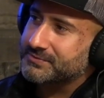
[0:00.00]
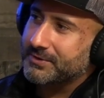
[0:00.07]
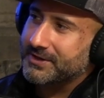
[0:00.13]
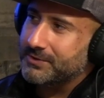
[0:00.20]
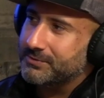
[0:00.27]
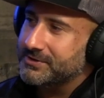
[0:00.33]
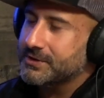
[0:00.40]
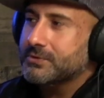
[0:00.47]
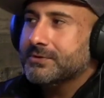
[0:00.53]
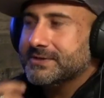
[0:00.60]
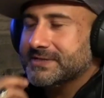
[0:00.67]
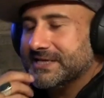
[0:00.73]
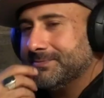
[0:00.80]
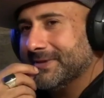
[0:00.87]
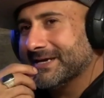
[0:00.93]
What he would do
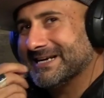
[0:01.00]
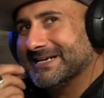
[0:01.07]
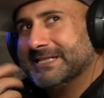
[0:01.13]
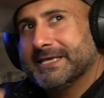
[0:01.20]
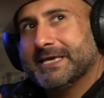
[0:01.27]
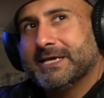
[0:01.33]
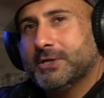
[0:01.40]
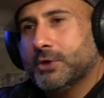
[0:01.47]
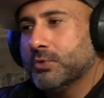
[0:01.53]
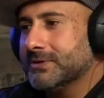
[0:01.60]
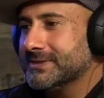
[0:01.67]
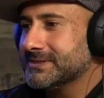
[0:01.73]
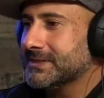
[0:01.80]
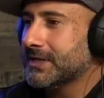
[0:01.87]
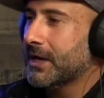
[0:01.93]
is he'd make a clicking
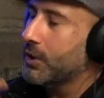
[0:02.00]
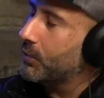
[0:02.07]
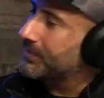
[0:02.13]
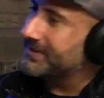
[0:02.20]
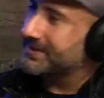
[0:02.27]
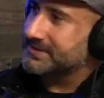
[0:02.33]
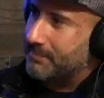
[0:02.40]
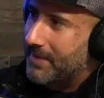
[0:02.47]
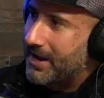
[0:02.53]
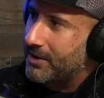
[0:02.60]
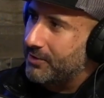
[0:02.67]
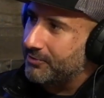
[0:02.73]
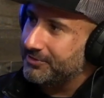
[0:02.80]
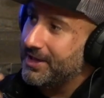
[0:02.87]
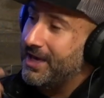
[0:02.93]
noise with his
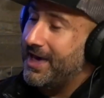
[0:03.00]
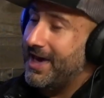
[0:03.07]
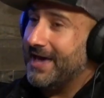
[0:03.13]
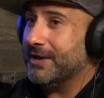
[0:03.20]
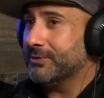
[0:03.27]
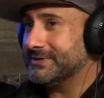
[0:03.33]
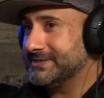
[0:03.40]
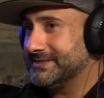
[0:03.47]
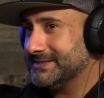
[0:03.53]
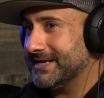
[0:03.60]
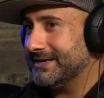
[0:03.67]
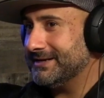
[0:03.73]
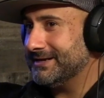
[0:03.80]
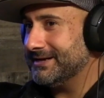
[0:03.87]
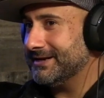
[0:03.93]
mouth, right. and it would
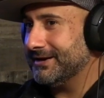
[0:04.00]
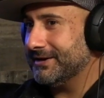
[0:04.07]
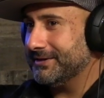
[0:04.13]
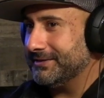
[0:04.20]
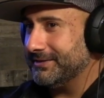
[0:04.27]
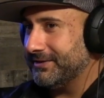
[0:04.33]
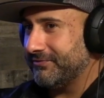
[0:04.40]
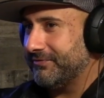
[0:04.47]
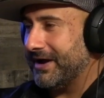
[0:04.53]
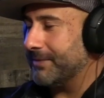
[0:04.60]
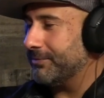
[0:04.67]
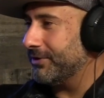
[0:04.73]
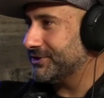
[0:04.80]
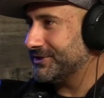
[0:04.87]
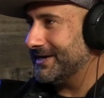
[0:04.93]
send this
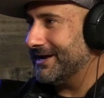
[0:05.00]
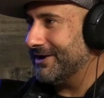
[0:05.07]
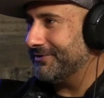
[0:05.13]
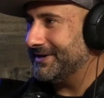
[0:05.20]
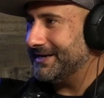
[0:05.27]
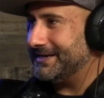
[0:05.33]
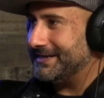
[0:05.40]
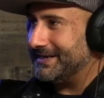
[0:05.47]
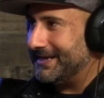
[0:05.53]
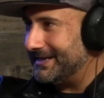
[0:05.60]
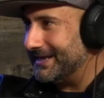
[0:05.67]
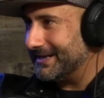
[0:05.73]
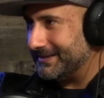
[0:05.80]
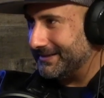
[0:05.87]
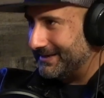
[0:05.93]
vibration out, and then he'd he
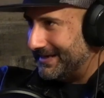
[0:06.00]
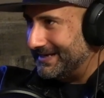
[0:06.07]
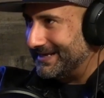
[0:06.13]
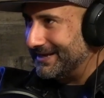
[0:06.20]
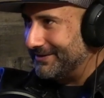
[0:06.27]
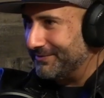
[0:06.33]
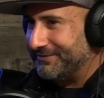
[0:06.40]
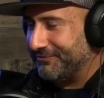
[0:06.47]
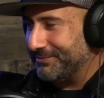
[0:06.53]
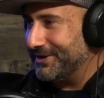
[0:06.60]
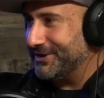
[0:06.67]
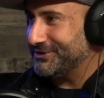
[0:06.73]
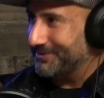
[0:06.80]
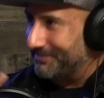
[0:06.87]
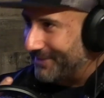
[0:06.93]
get he'd get
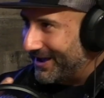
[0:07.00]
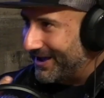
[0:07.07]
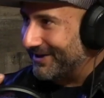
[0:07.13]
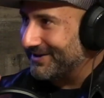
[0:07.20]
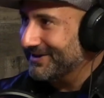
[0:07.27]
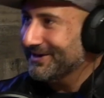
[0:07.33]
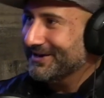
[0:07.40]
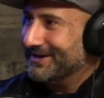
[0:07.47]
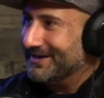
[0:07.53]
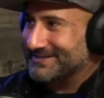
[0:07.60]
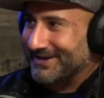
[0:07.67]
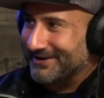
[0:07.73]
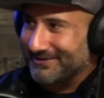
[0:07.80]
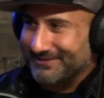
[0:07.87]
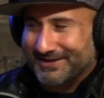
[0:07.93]
information back. It's
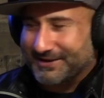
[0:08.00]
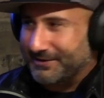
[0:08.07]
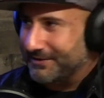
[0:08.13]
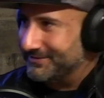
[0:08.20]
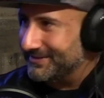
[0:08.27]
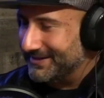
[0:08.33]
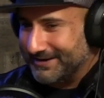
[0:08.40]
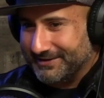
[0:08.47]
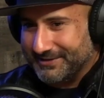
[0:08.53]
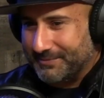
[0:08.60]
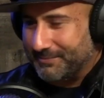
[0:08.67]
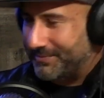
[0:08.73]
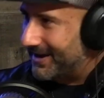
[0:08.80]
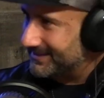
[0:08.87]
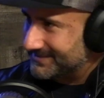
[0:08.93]
kind of like they I
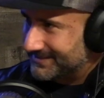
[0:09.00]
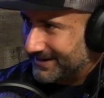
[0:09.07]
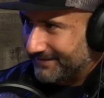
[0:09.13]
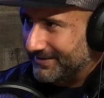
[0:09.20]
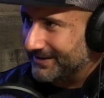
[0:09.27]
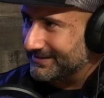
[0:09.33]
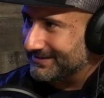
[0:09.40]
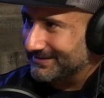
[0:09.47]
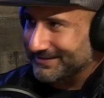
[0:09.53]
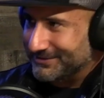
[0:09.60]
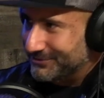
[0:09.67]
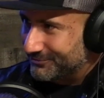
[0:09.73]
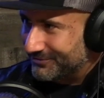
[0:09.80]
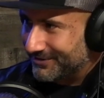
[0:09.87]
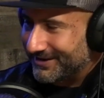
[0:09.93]
think bats have that
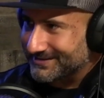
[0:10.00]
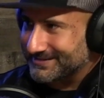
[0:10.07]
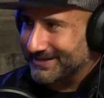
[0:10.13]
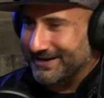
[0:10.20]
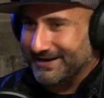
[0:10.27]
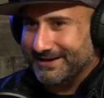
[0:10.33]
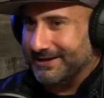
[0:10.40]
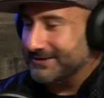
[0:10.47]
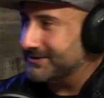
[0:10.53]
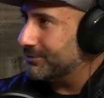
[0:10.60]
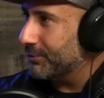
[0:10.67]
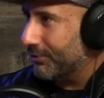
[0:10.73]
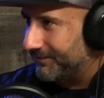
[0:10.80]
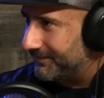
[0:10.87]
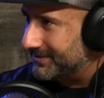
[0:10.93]
utilize mm-hmm. that, and
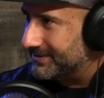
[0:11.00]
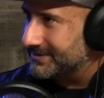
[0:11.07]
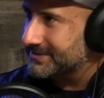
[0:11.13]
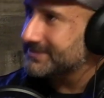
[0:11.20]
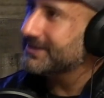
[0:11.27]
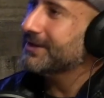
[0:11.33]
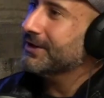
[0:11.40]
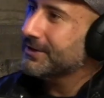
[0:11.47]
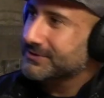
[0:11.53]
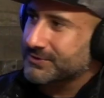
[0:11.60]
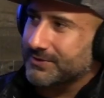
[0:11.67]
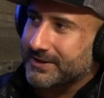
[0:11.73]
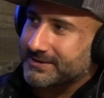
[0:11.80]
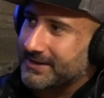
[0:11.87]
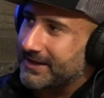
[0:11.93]
dolphins. Yeah. So
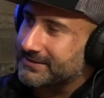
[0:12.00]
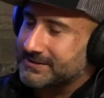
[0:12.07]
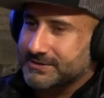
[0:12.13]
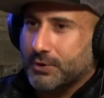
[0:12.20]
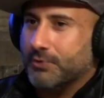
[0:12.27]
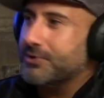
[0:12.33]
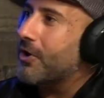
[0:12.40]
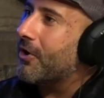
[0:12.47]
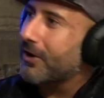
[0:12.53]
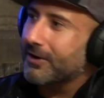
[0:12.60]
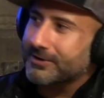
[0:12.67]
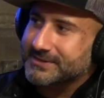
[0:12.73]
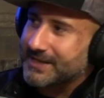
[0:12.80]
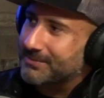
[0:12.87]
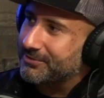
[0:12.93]
yeah. like that
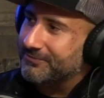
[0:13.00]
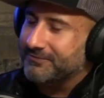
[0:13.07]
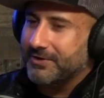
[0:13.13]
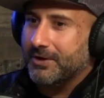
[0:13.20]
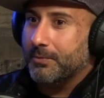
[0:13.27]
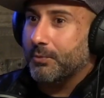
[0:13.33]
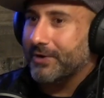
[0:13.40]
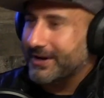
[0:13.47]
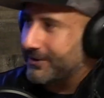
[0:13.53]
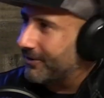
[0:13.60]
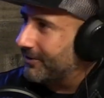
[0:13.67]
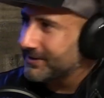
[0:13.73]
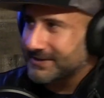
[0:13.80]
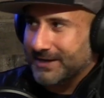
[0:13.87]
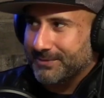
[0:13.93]
sonar type of um,
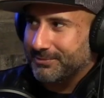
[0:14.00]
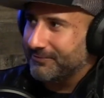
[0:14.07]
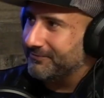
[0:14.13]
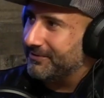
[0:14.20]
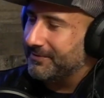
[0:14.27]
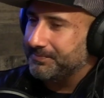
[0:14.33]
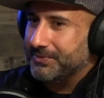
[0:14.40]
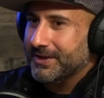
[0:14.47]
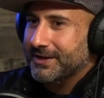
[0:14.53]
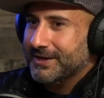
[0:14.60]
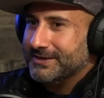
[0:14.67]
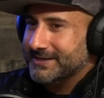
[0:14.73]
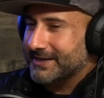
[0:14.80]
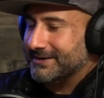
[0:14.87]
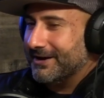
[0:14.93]
radar type of um,
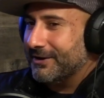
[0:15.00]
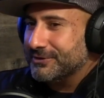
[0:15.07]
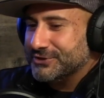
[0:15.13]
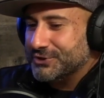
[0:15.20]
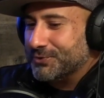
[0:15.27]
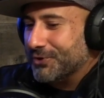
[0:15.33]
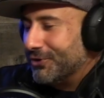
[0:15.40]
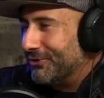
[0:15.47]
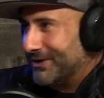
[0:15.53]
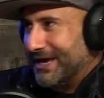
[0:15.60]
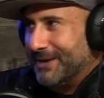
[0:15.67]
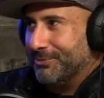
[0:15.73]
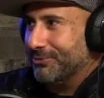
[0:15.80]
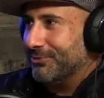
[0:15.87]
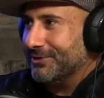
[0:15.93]
technology, we're all
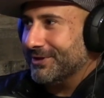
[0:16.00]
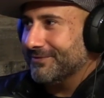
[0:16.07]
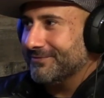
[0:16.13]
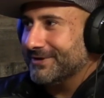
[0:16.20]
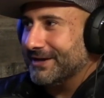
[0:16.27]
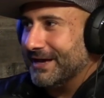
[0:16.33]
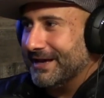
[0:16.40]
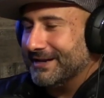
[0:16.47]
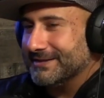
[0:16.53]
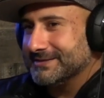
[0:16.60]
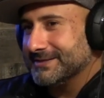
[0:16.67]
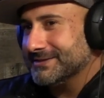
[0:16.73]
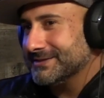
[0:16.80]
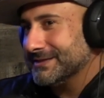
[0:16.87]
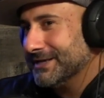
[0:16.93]
capable of it, right. and it's
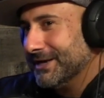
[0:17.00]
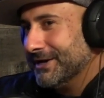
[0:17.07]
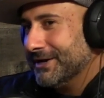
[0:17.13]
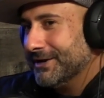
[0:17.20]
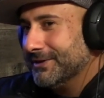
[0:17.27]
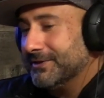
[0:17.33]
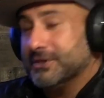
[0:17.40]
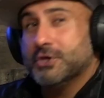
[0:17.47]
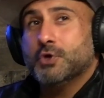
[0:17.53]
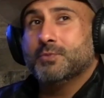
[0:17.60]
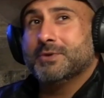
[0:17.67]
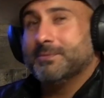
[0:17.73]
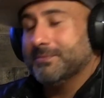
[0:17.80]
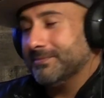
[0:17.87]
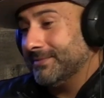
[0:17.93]
just the
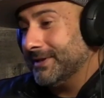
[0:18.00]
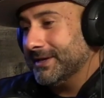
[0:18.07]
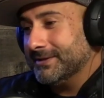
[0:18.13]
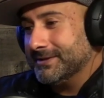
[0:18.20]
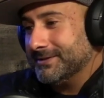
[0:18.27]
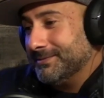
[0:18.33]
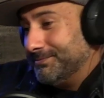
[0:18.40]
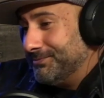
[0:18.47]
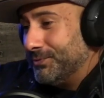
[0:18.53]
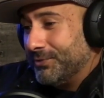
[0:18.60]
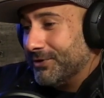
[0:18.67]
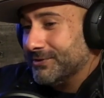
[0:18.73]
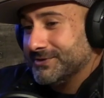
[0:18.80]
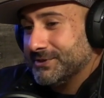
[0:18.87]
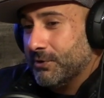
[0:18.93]
human. It,
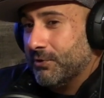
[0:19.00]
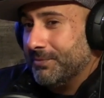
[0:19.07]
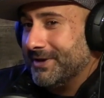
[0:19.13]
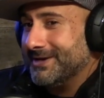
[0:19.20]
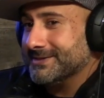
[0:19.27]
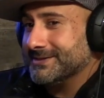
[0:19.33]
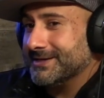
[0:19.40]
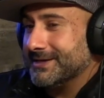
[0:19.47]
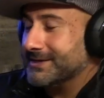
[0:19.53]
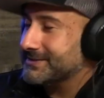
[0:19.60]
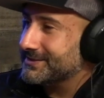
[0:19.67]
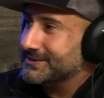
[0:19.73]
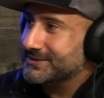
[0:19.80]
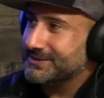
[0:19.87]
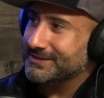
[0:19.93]
we're so amazing. It's
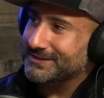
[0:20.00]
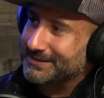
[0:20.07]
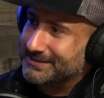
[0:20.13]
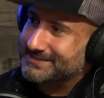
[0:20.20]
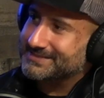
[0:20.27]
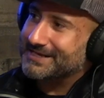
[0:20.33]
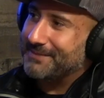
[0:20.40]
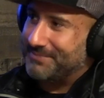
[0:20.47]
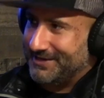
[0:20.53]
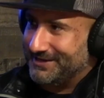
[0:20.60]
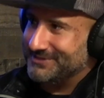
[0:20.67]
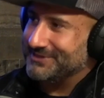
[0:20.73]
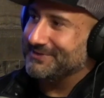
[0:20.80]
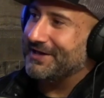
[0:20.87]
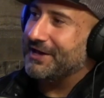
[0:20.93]
just yeah. stepping
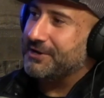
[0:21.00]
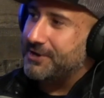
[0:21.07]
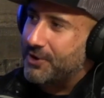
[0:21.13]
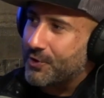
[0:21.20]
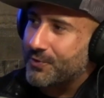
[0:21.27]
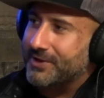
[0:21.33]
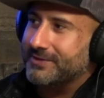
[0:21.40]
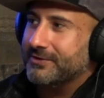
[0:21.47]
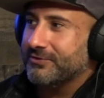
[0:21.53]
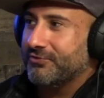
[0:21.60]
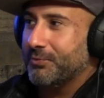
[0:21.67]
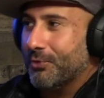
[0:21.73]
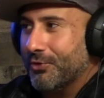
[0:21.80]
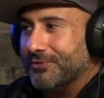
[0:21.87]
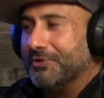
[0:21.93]
into that and knowing there's
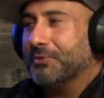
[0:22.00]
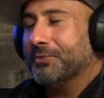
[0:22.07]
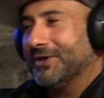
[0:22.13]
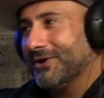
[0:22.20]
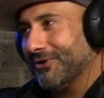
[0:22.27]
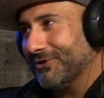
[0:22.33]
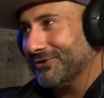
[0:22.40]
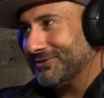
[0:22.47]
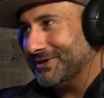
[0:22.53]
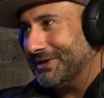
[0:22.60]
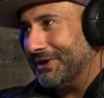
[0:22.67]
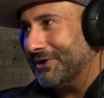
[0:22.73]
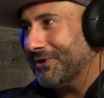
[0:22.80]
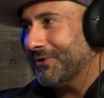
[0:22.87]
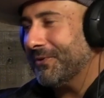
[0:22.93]
more than we currently
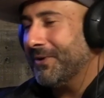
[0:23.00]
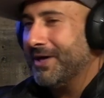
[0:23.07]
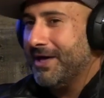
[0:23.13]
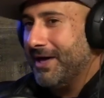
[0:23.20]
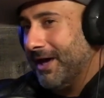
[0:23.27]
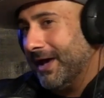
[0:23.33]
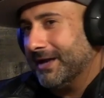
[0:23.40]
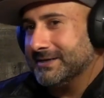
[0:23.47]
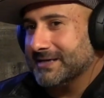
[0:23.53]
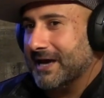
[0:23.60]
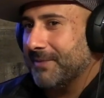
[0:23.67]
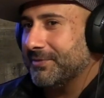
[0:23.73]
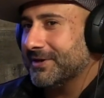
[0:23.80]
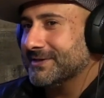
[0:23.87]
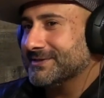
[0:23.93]
know and
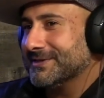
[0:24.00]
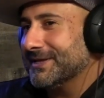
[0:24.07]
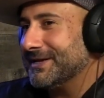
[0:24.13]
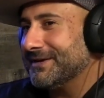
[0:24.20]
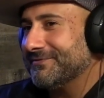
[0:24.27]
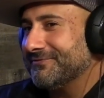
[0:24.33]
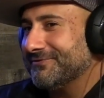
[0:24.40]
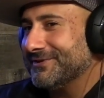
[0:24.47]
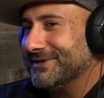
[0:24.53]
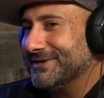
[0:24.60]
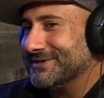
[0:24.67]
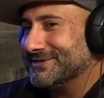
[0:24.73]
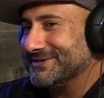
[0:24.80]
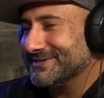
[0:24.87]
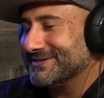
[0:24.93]
tapping into that infinite.
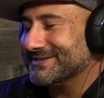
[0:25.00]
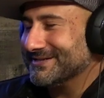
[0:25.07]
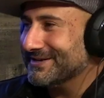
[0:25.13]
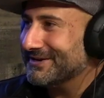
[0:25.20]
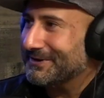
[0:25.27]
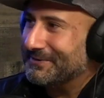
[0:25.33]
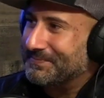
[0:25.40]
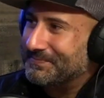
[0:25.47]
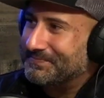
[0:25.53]
Yeah. yeah. yeah.